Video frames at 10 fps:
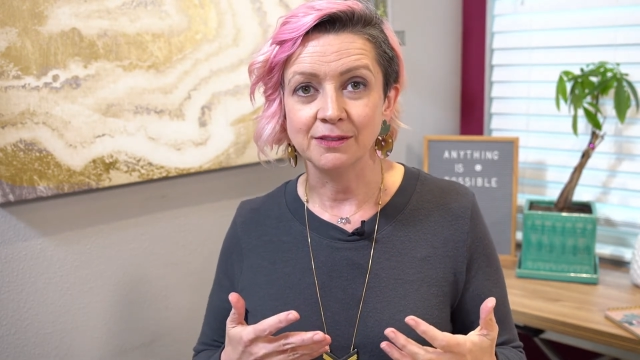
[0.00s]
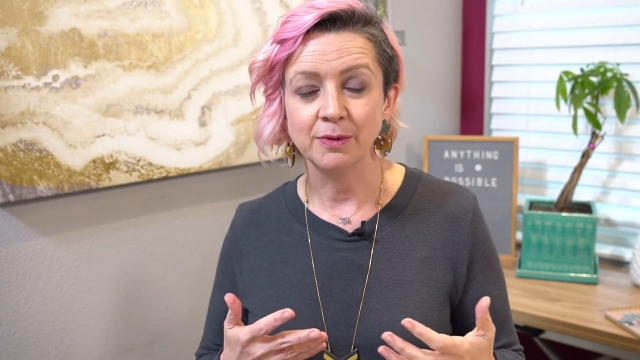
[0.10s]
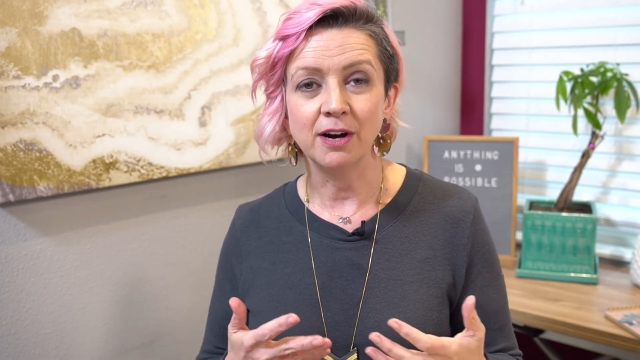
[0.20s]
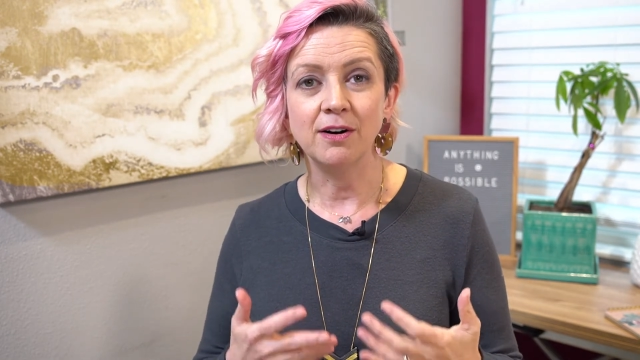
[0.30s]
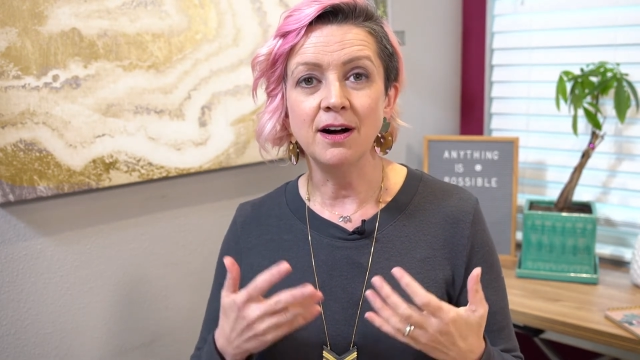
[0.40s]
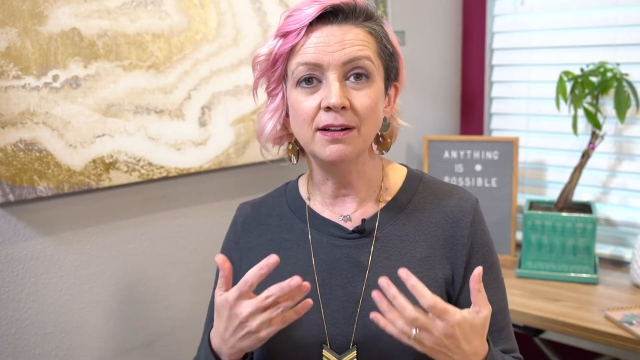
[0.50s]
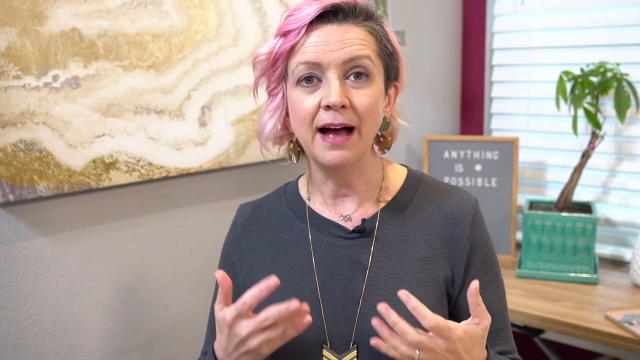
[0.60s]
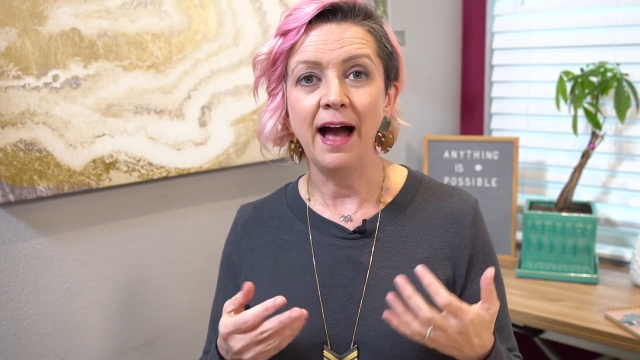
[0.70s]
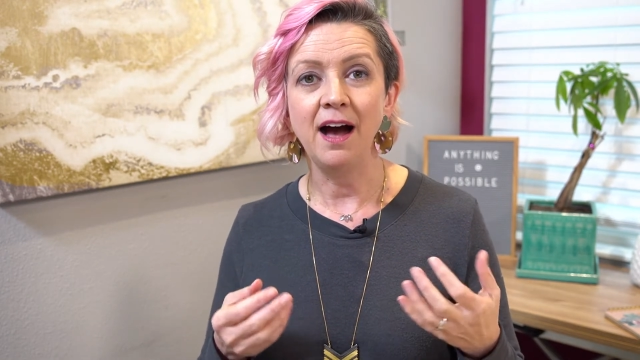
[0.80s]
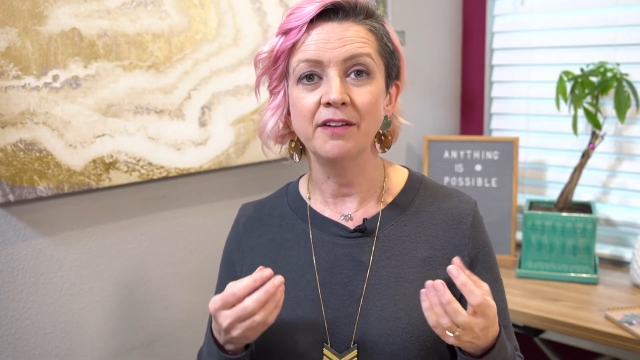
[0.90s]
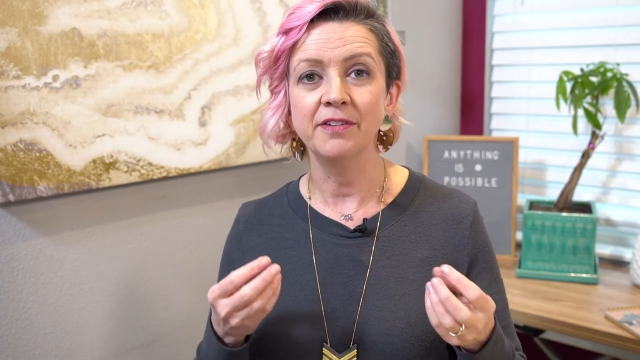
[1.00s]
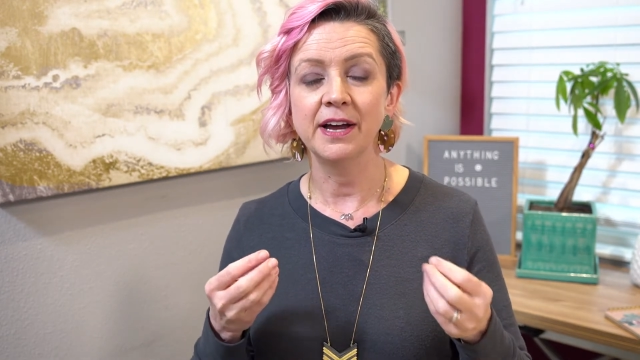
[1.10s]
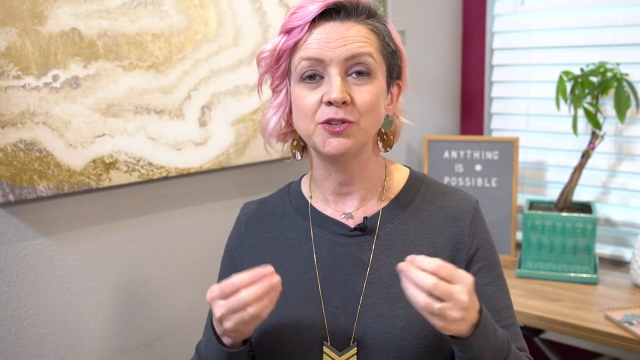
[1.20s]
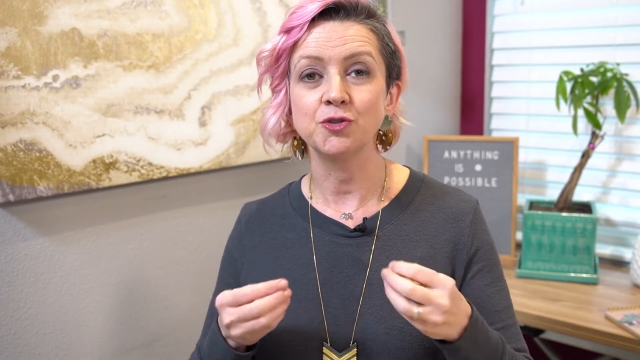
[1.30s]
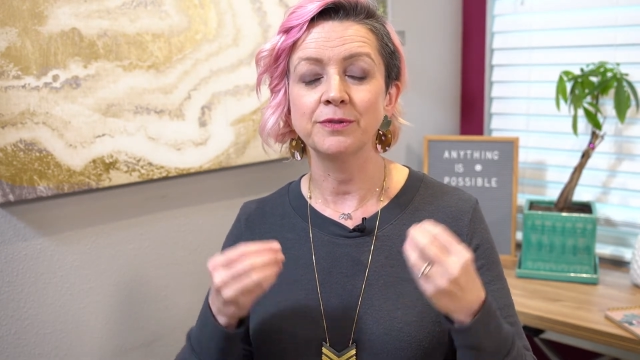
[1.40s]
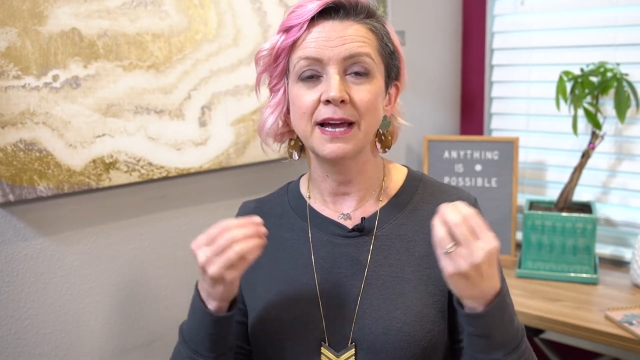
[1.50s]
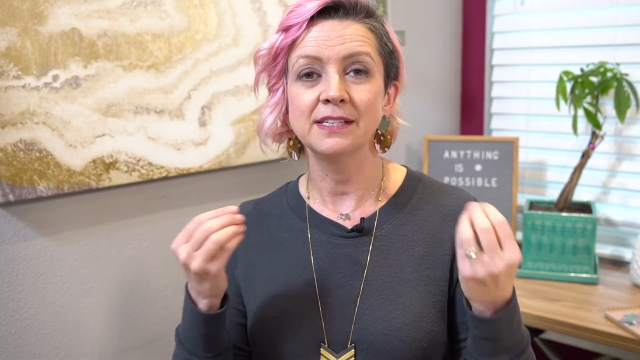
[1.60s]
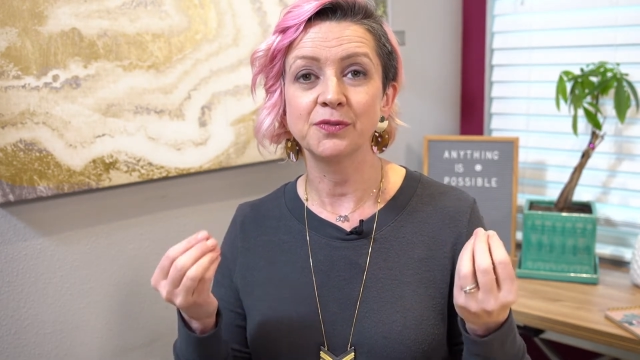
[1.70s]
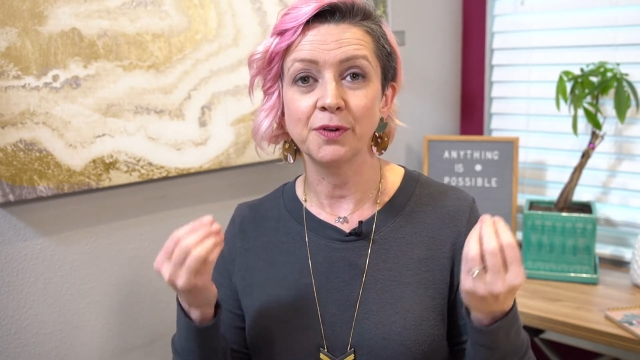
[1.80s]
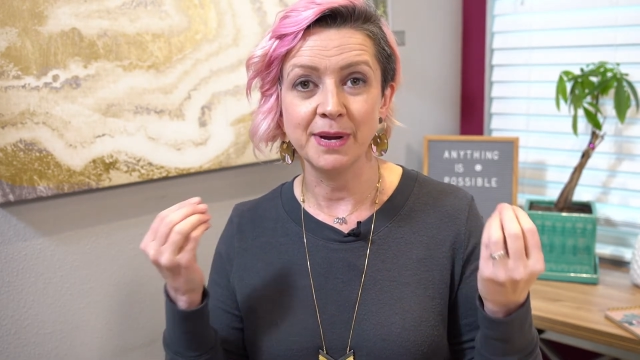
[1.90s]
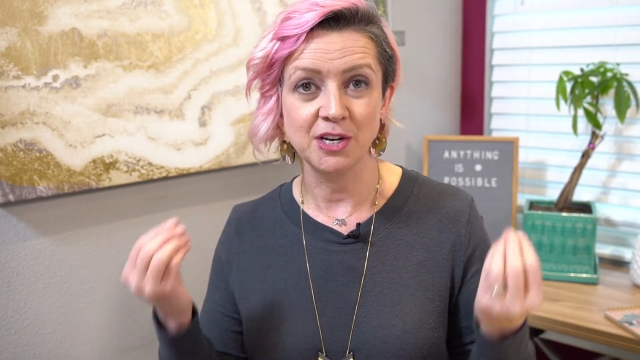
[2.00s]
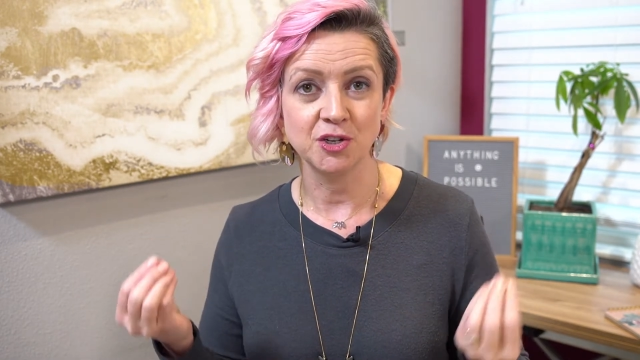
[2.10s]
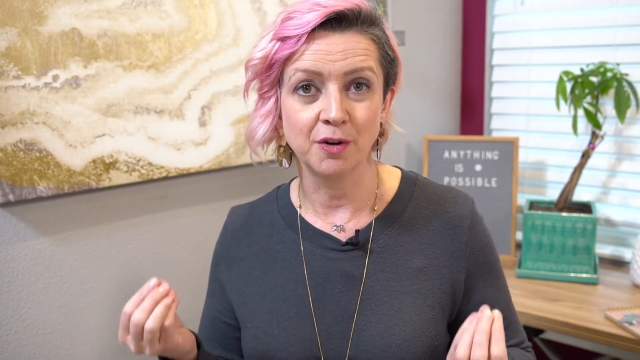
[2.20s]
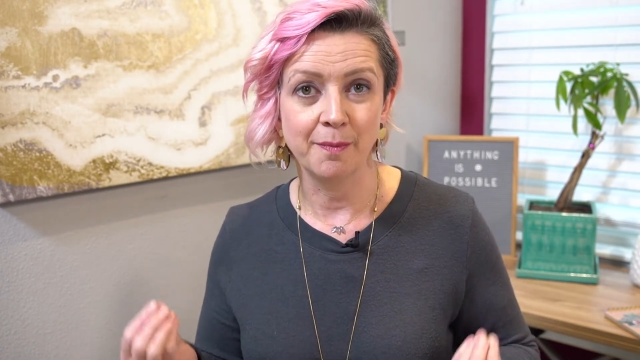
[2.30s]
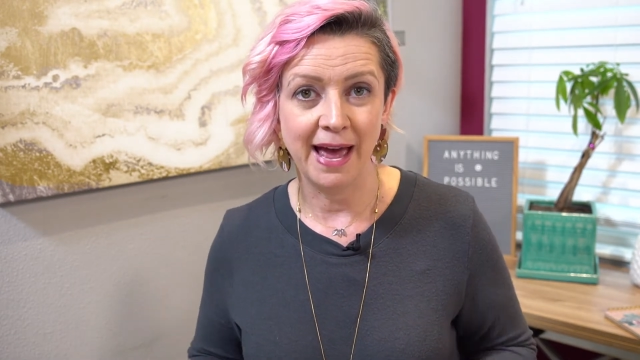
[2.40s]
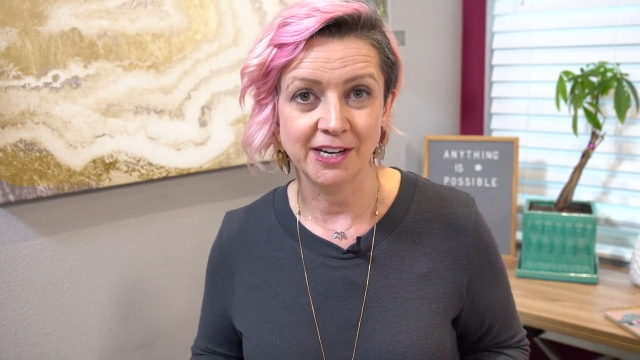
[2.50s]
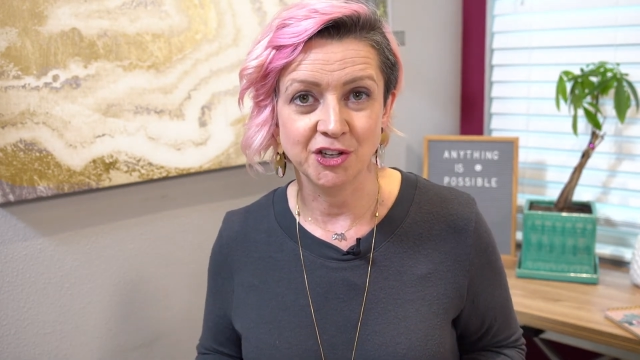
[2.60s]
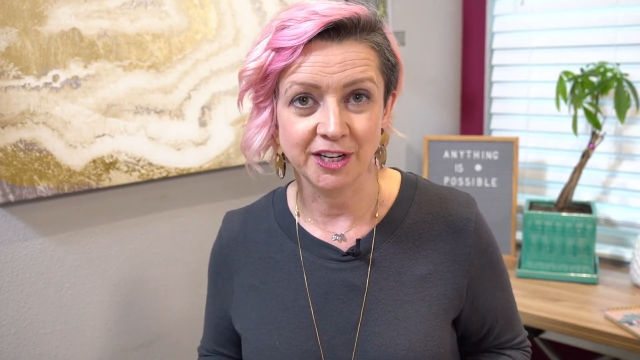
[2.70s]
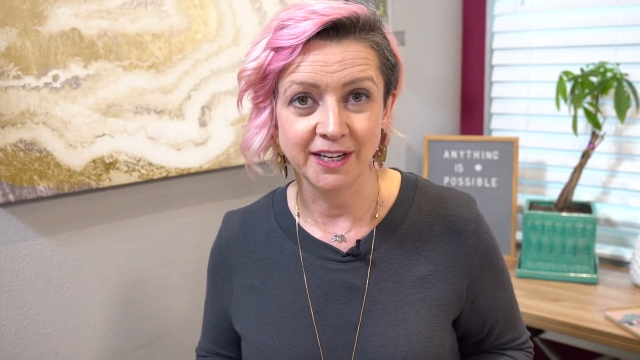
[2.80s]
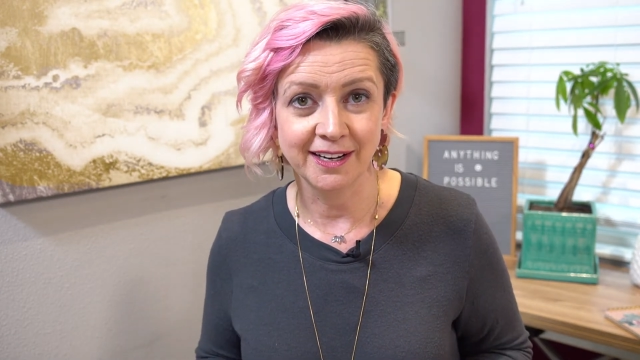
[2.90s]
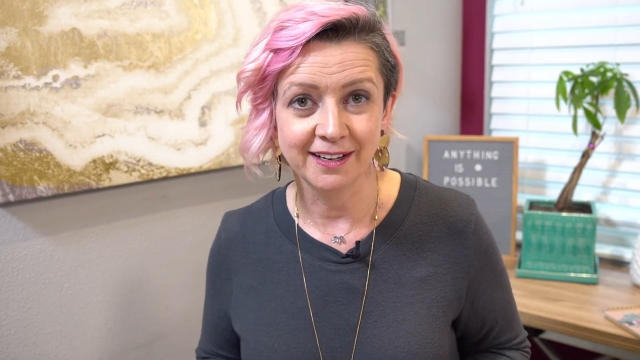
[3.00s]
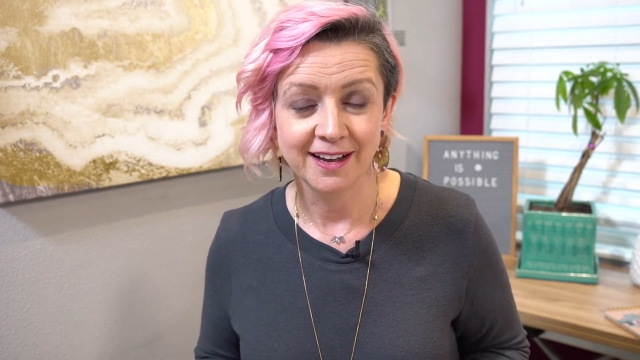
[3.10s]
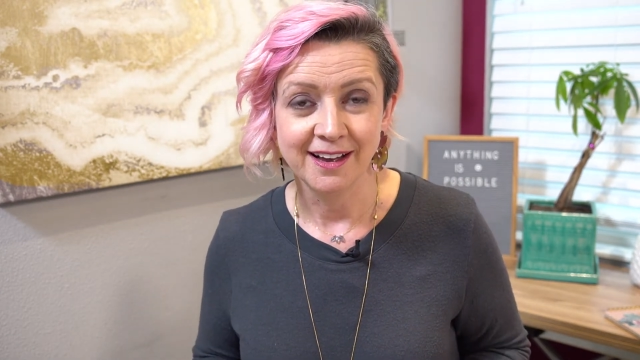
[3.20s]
We all have a transformational magic.